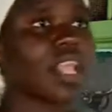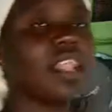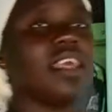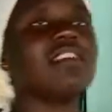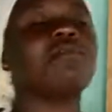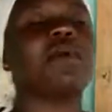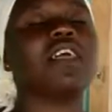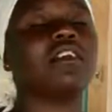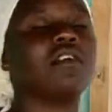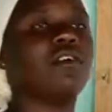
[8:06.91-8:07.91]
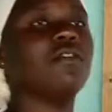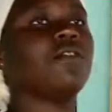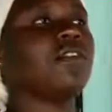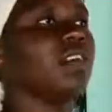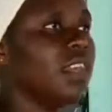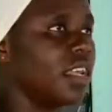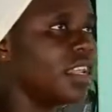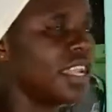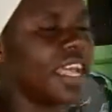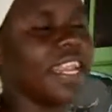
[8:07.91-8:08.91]
next part of
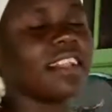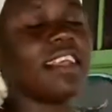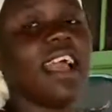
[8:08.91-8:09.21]
direct